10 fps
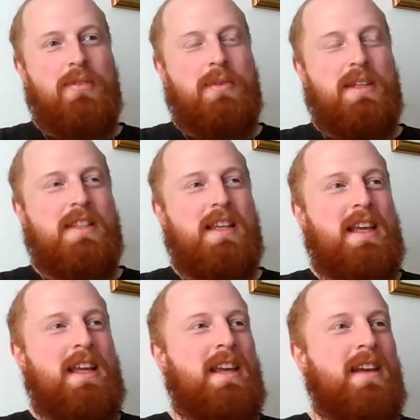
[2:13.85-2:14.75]
We
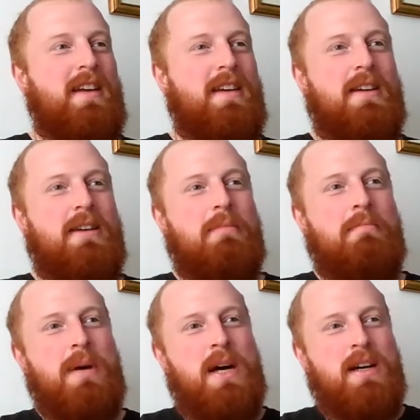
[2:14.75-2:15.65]
see
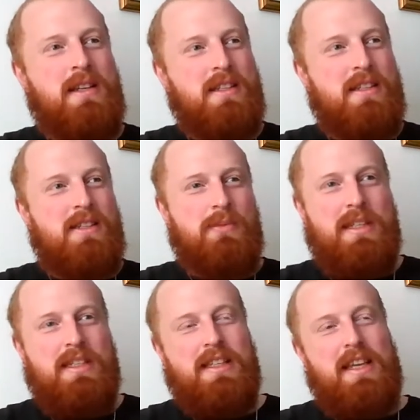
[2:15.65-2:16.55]
birds,
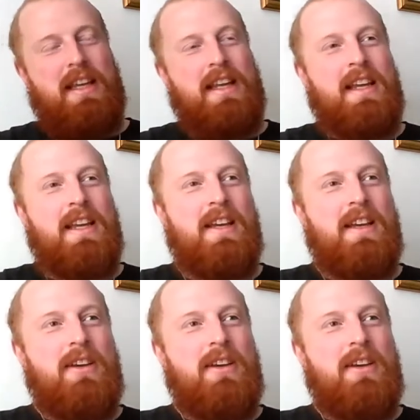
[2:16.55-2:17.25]
we see